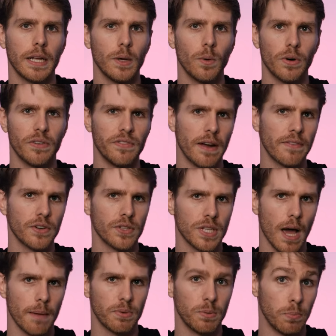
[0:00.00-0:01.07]
he would have never
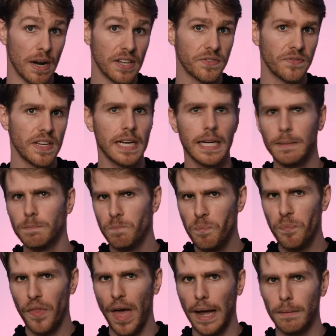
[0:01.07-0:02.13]
stopped breastfeeding,
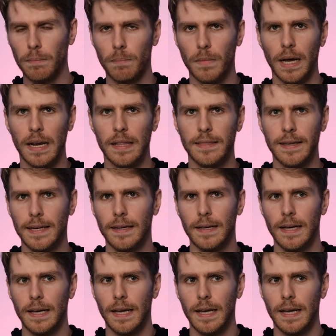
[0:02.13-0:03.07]
that kind of thing.